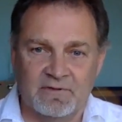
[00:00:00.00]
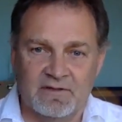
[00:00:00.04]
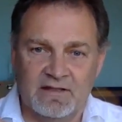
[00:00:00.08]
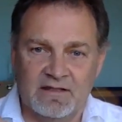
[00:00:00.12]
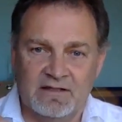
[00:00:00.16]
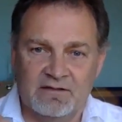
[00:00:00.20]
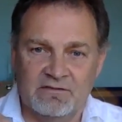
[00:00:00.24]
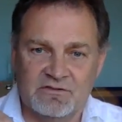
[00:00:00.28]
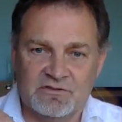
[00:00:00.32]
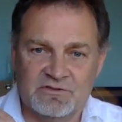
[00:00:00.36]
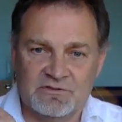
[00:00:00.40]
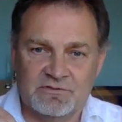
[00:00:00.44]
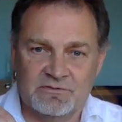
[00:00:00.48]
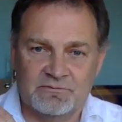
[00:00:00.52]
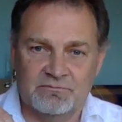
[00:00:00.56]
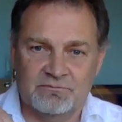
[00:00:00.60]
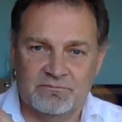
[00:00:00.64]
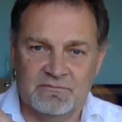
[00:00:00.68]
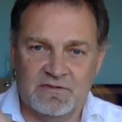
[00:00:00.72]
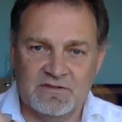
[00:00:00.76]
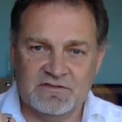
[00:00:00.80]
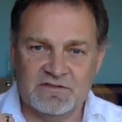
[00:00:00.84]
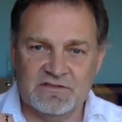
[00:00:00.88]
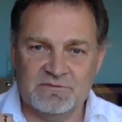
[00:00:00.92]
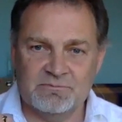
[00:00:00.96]

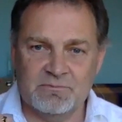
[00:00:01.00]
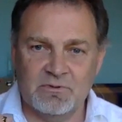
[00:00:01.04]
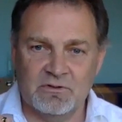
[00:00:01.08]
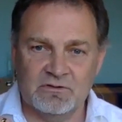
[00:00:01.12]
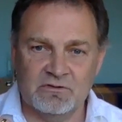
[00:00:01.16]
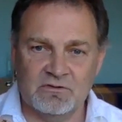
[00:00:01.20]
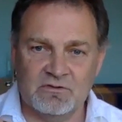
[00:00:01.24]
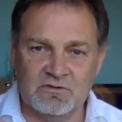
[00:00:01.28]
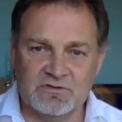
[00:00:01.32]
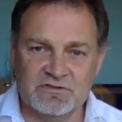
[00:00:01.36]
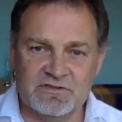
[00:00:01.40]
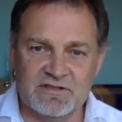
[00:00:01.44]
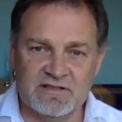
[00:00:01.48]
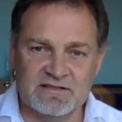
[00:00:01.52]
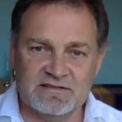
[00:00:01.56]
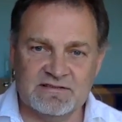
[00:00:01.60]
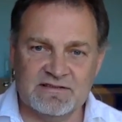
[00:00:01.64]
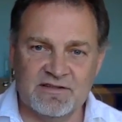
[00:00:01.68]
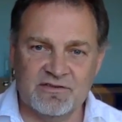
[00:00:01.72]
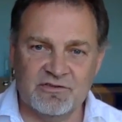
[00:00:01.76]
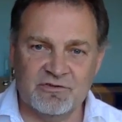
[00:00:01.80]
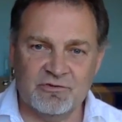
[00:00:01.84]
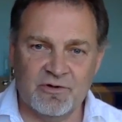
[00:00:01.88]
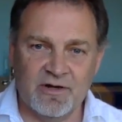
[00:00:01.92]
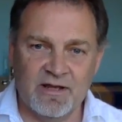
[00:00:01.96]
This is bottle
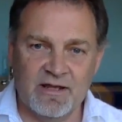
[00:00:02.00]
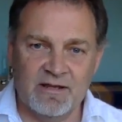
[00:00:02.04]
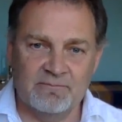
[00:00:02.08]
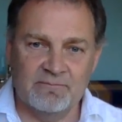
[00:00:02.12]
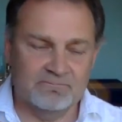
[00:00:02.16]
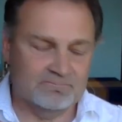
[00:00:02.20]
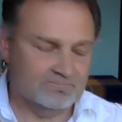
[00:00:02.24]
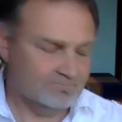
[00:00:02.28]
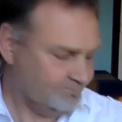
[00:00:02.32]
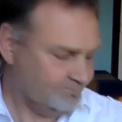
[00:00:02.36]
63.